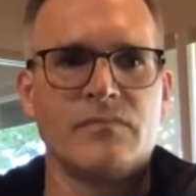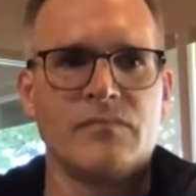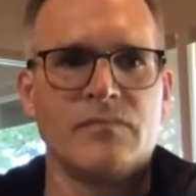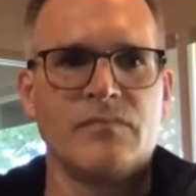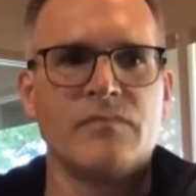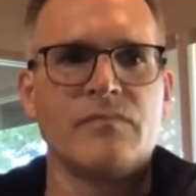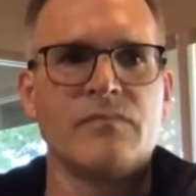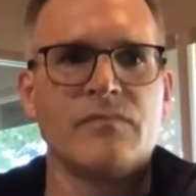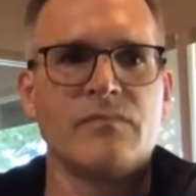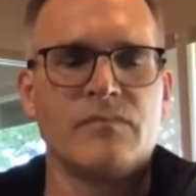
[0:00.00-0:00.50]

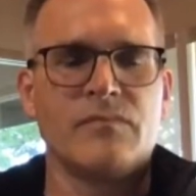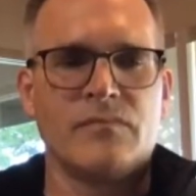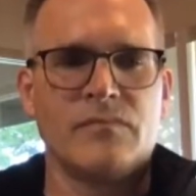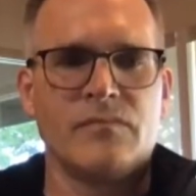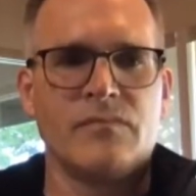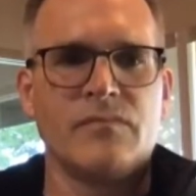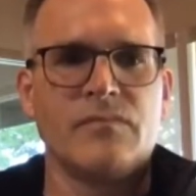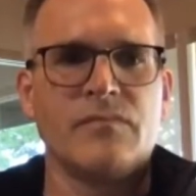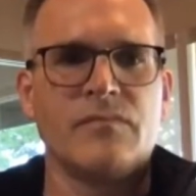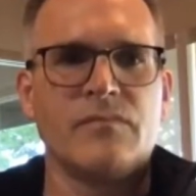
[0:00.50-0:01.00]

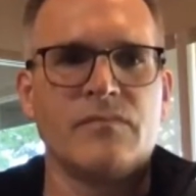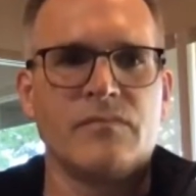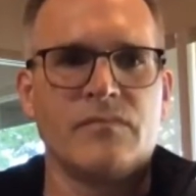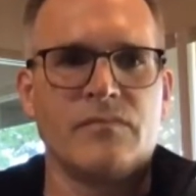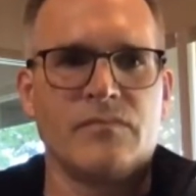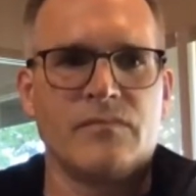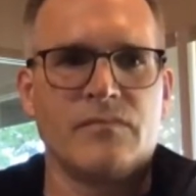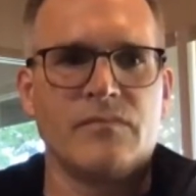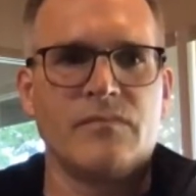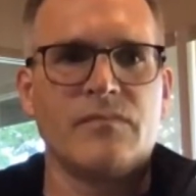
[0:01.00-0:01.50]

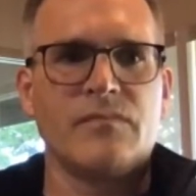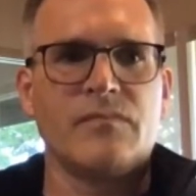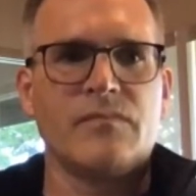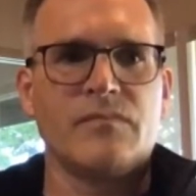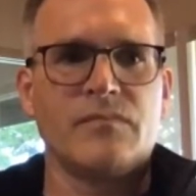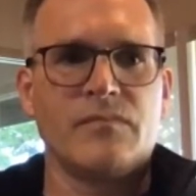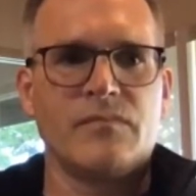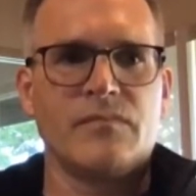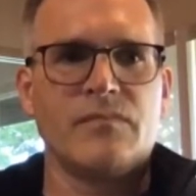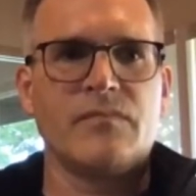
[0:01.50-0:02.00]

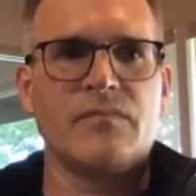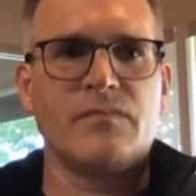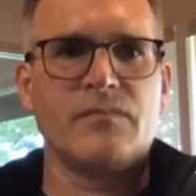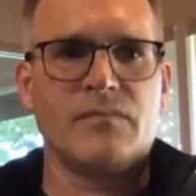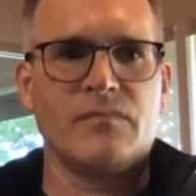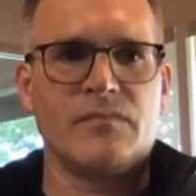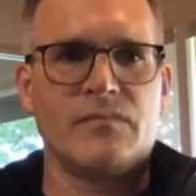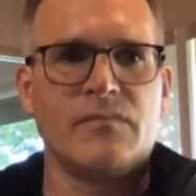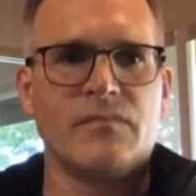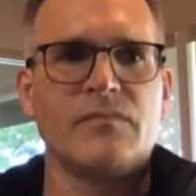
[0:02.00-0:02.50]

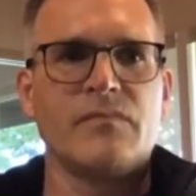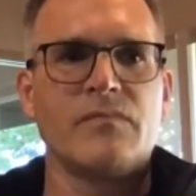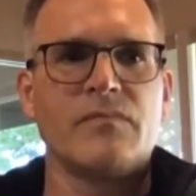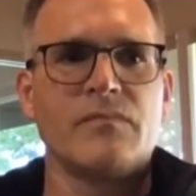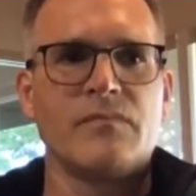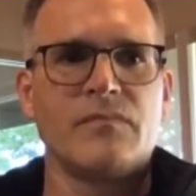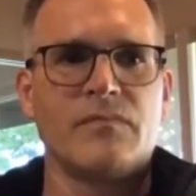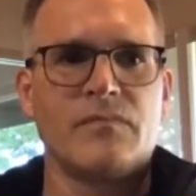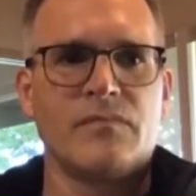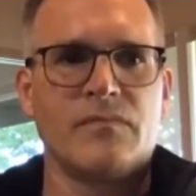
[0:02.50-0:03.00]

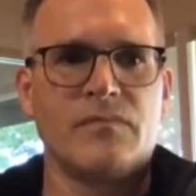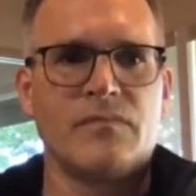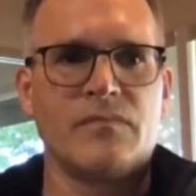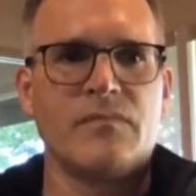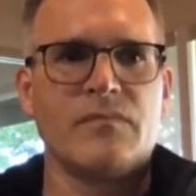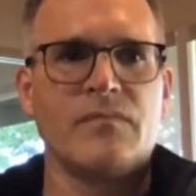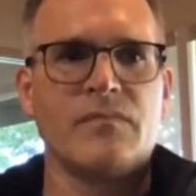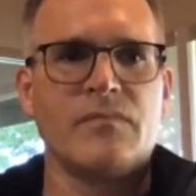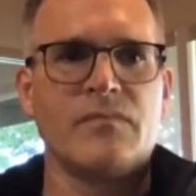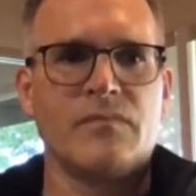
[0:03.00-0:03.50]

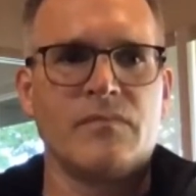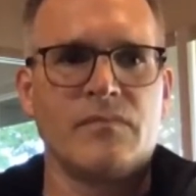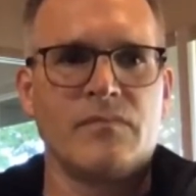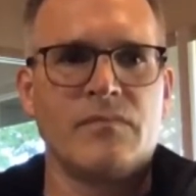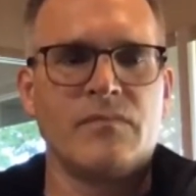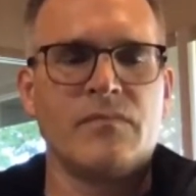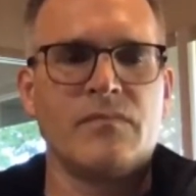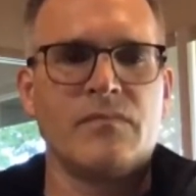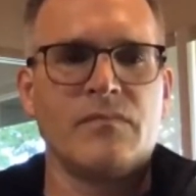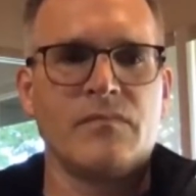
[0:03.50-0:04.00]

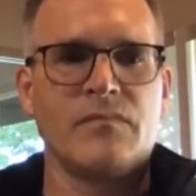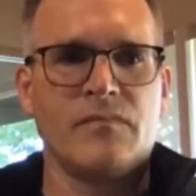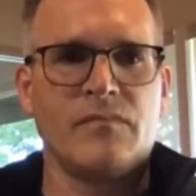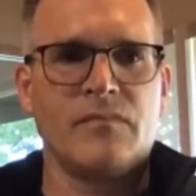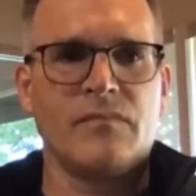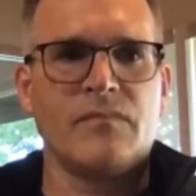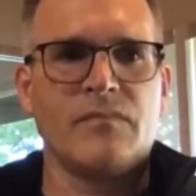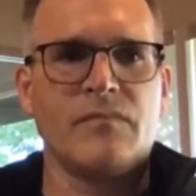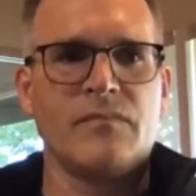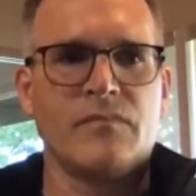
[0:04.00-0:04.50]

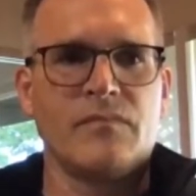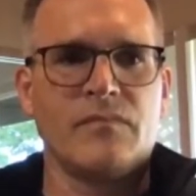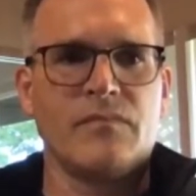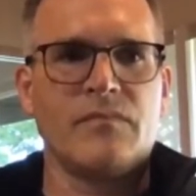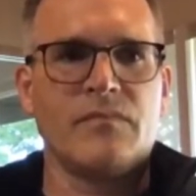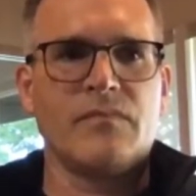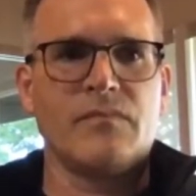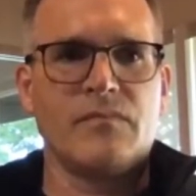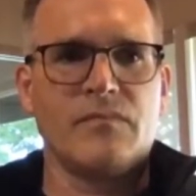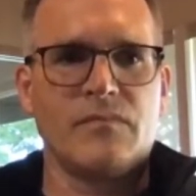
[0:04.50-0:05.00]

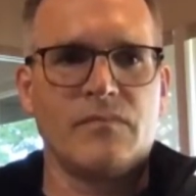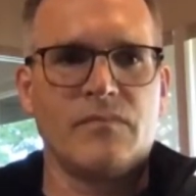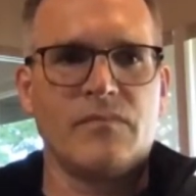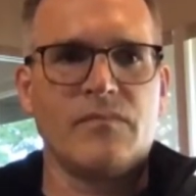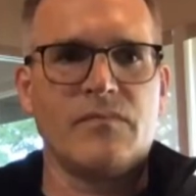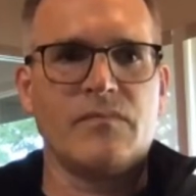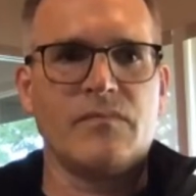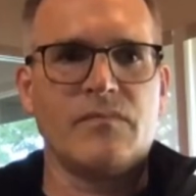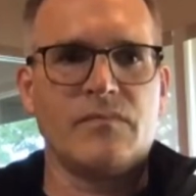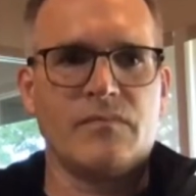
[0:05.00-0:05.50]

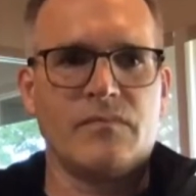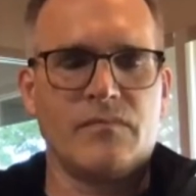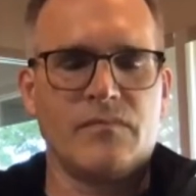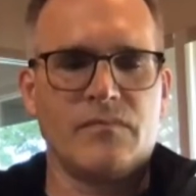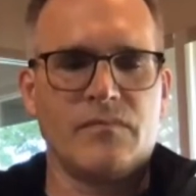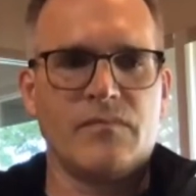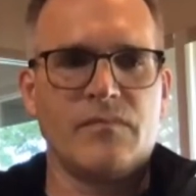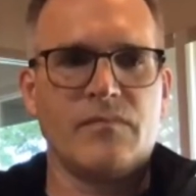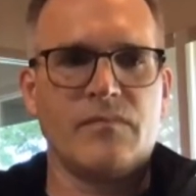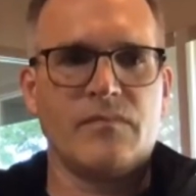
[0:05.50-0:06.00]

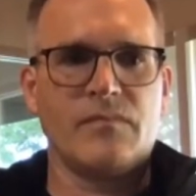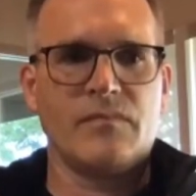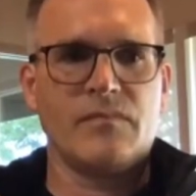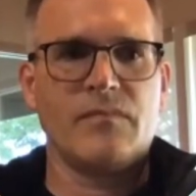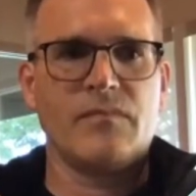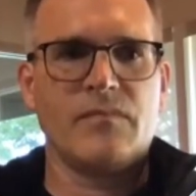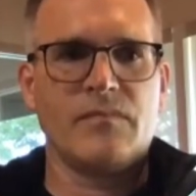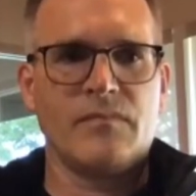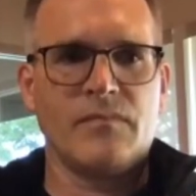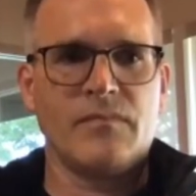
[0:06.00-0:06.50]

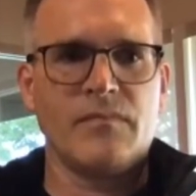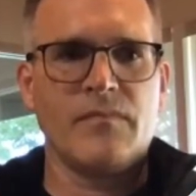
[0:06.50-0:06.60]
(not speaking)